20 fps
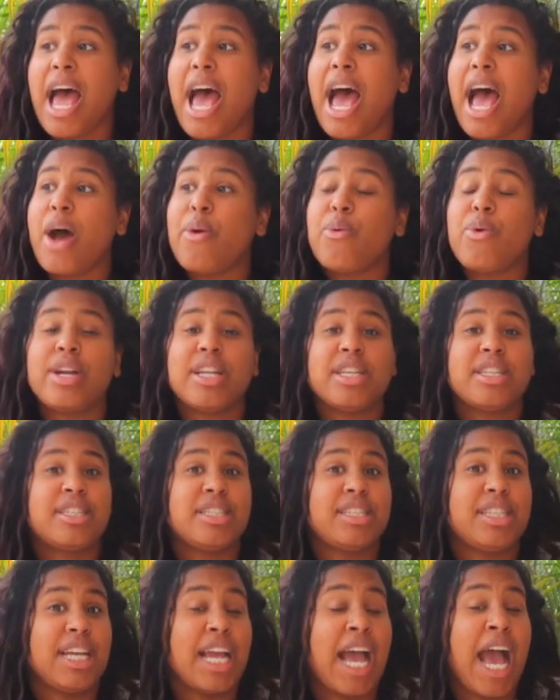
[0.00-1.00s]
I want to
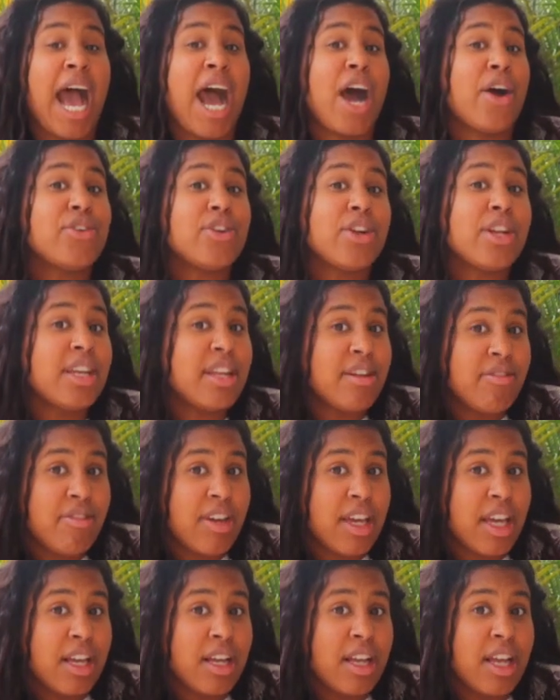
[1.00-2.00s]
see how you're
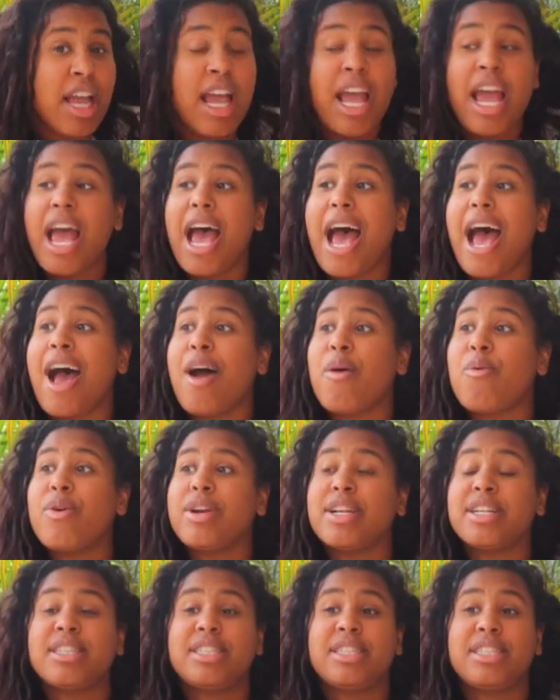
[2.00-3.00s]
living. I
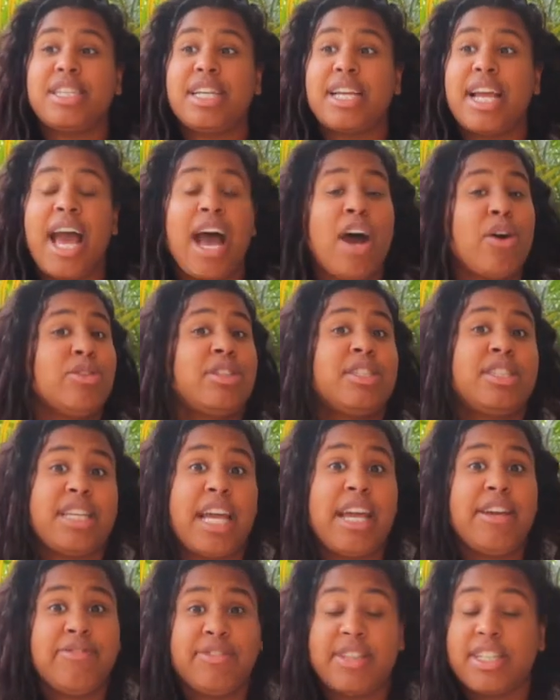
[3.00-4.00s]
want to see how
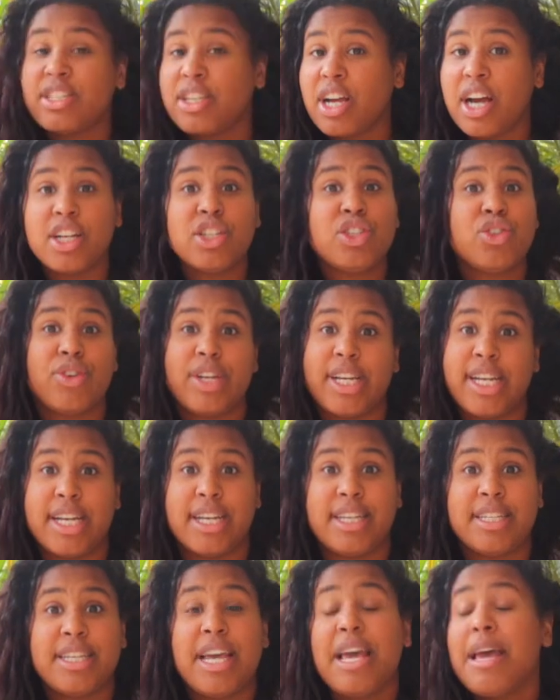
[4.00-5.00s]
safe this country
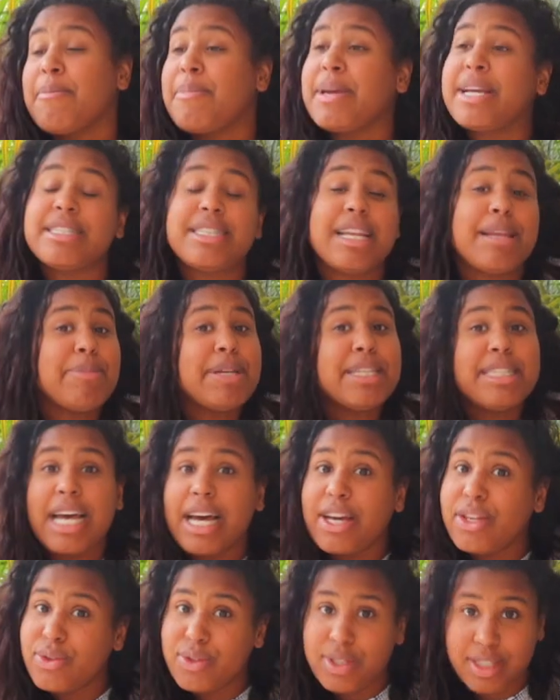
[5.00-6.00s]
is. Because let me
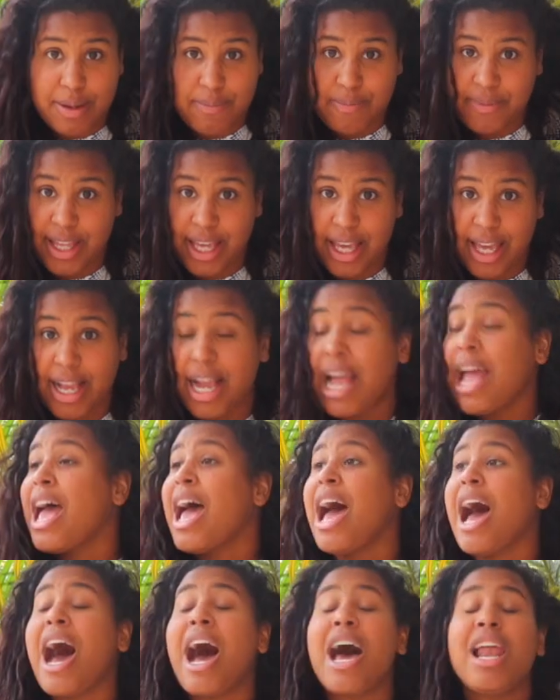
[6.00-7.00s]
tell you something.
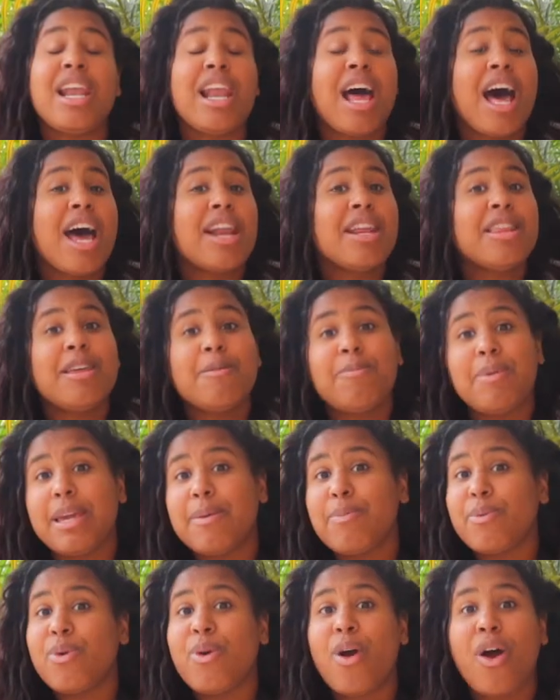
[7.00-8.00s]
A lot of the
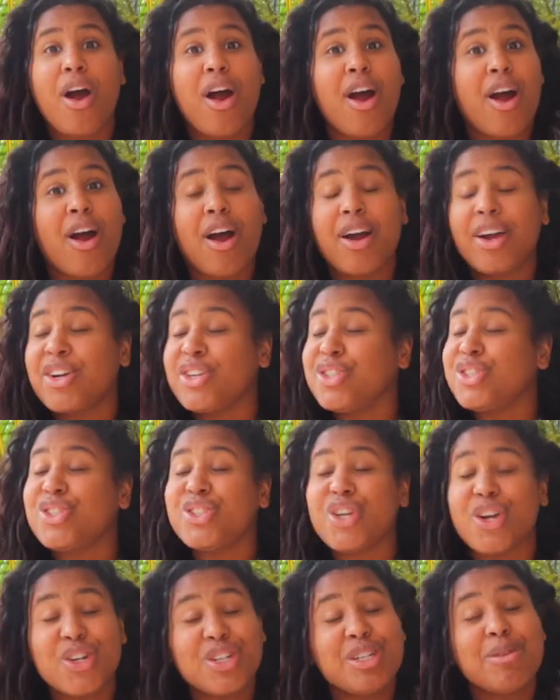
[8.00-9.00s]
people who are
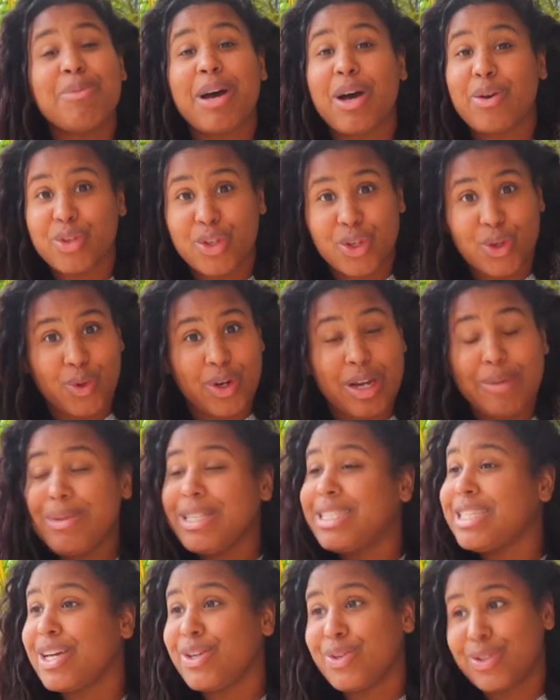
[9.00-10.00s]
concerned about you, let me
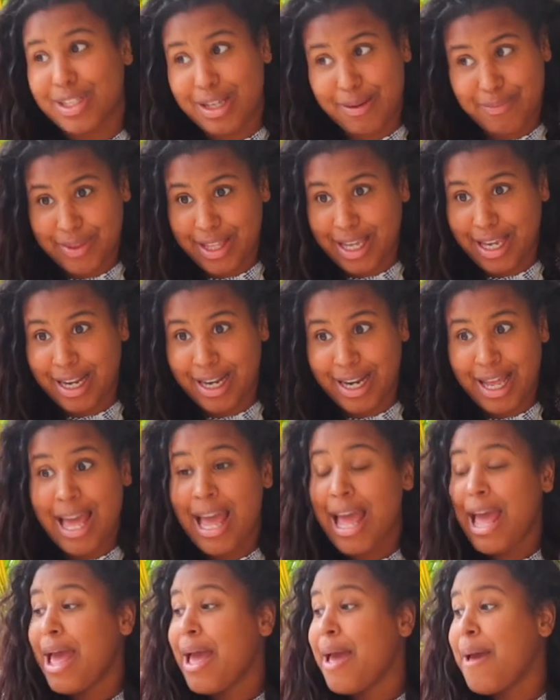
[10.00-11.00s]
tell you something.
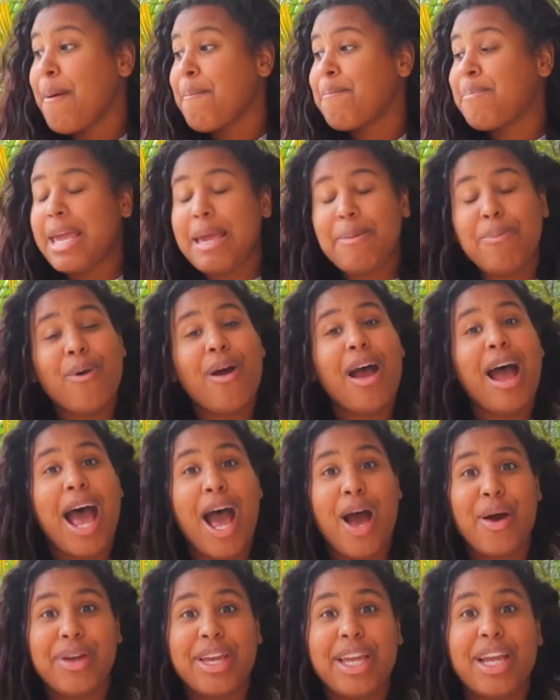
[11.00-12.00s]
People are
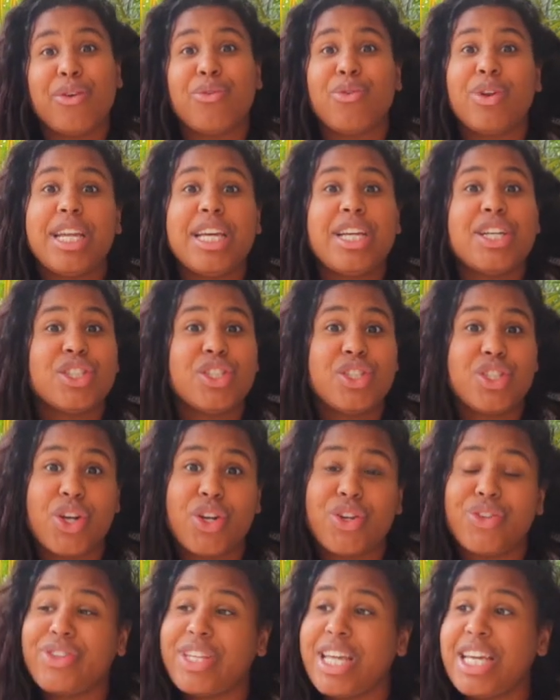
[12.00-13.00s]
out here really
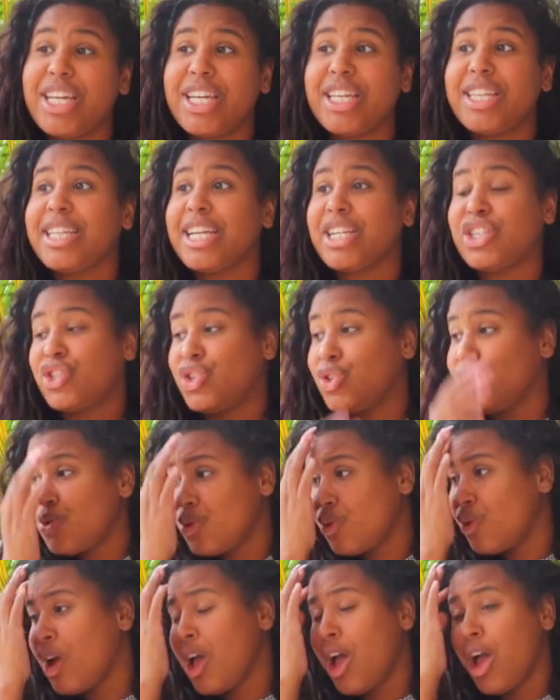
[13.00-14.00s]
concerned, thinking that
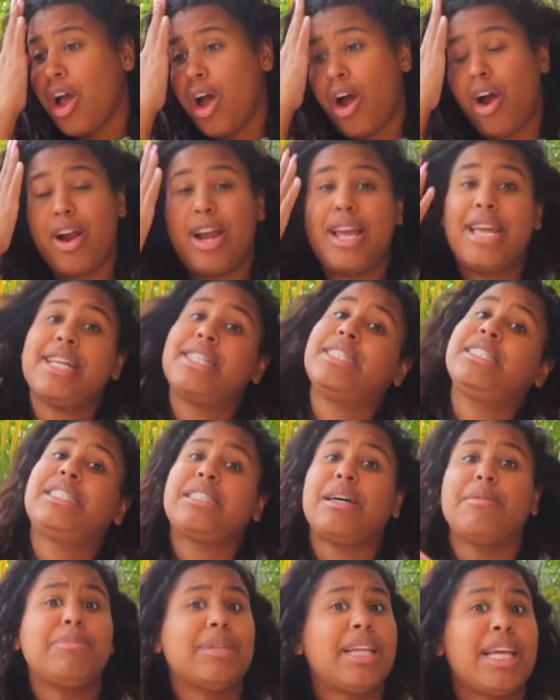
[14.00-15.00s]
you are in
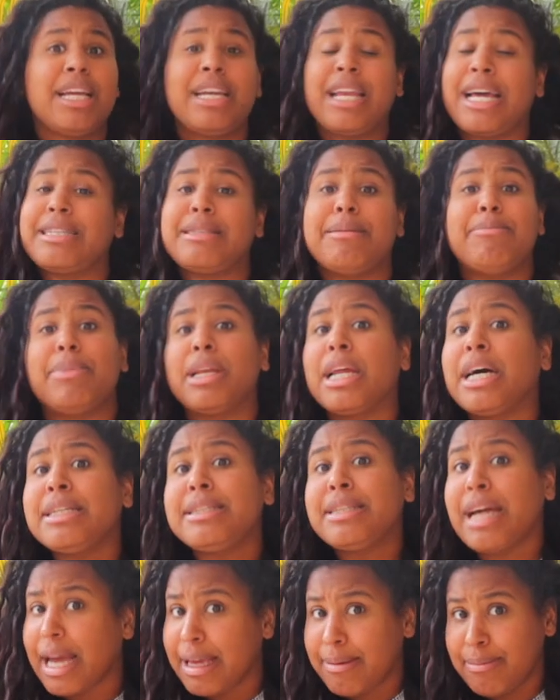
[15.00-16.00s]
something like the
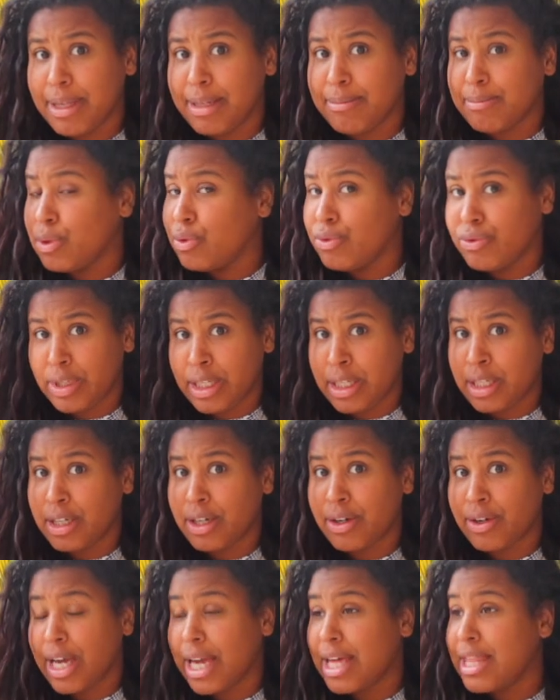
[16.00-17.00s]
Blood Diamond movie,
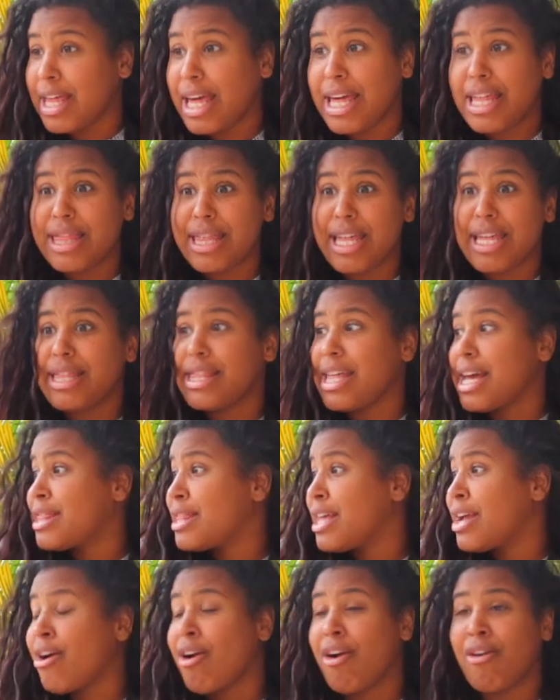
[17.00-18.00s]
okay? They think that
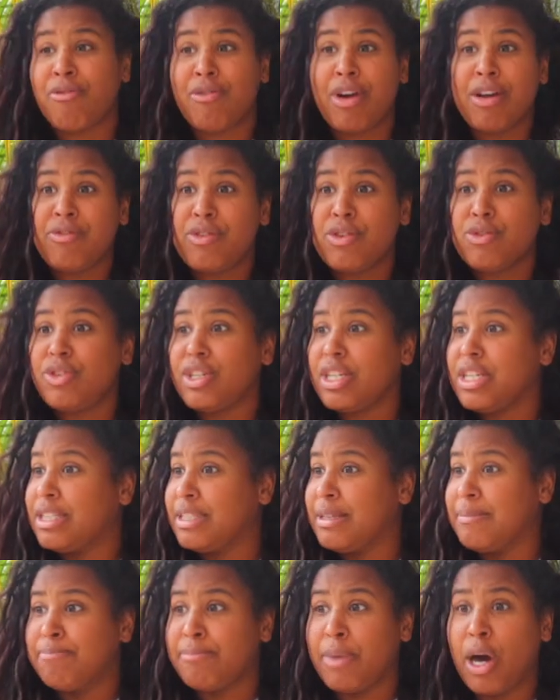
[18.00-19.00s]
there are
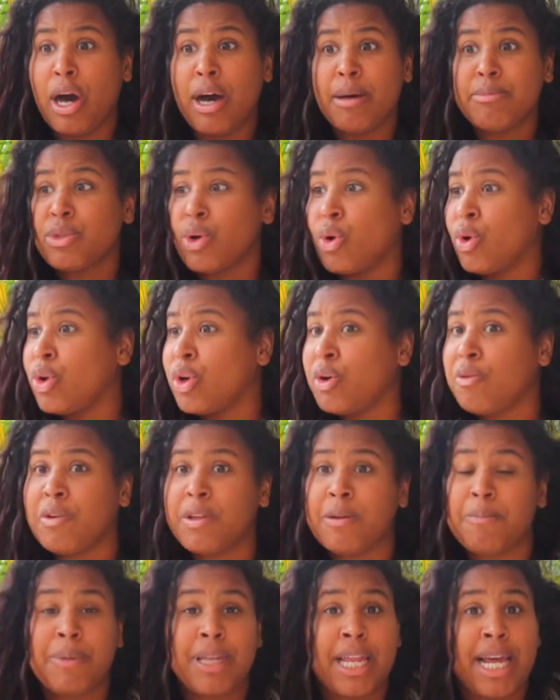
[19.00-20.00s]
refugees and bombs all over
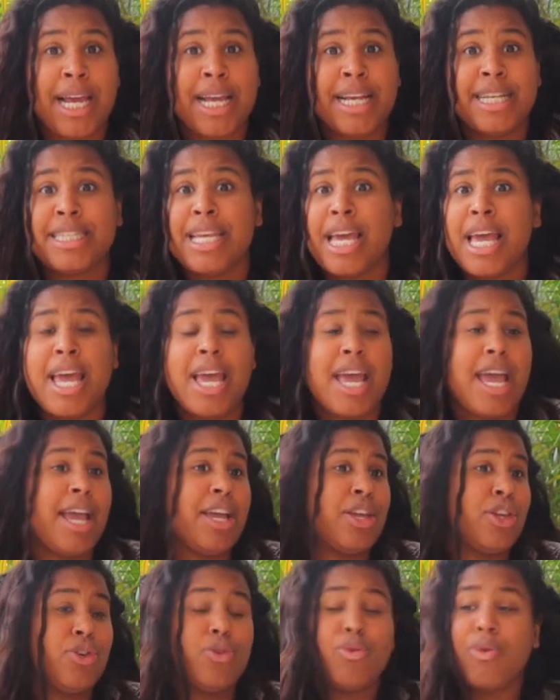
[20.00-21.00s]
the place,
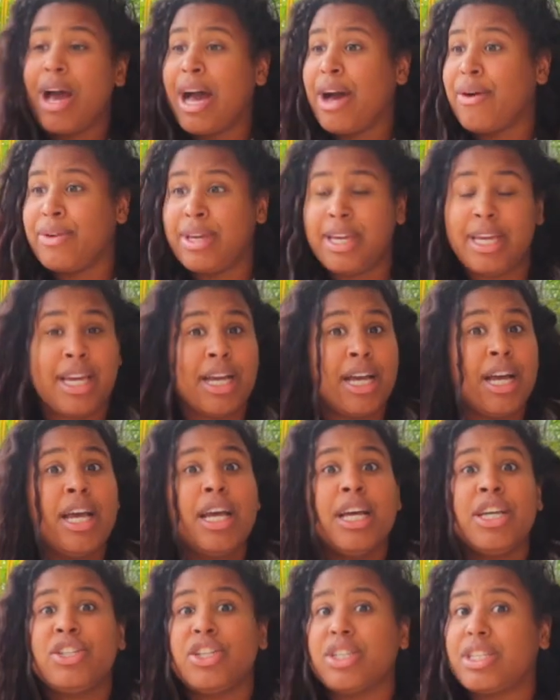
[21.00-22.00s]
and you out here
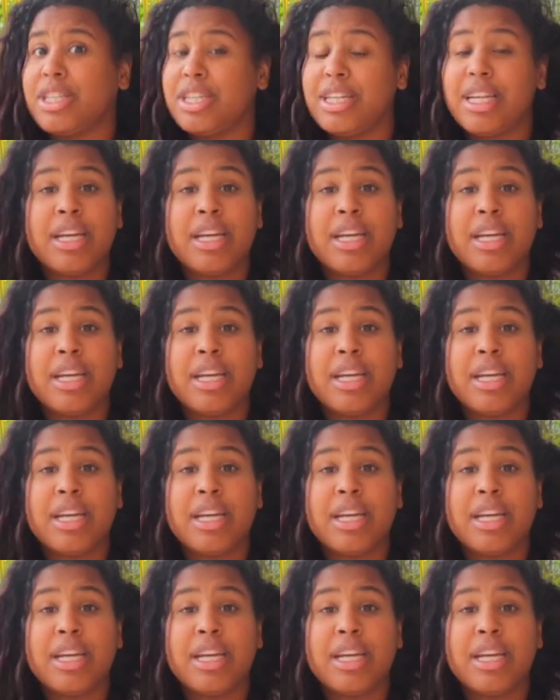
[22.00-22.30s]
just,